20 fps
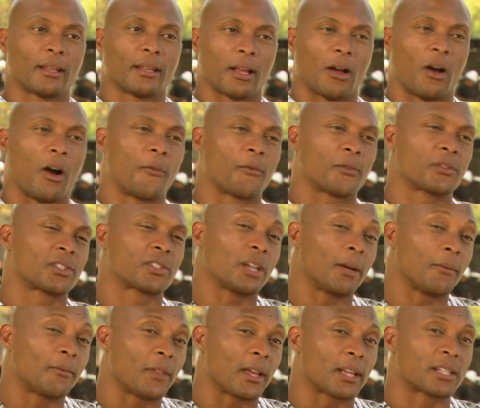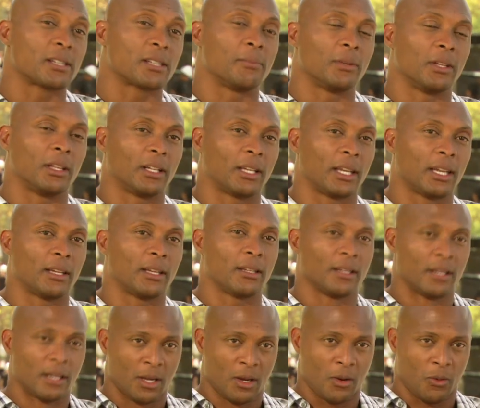they offered some flexibility
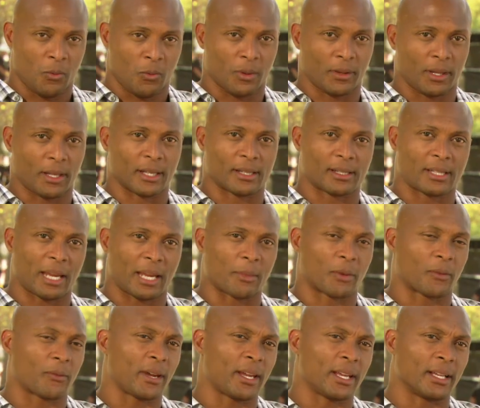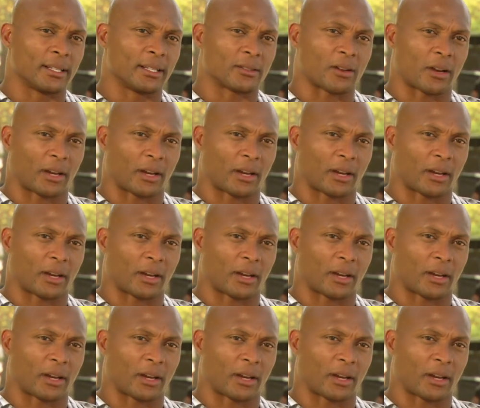within the same arena as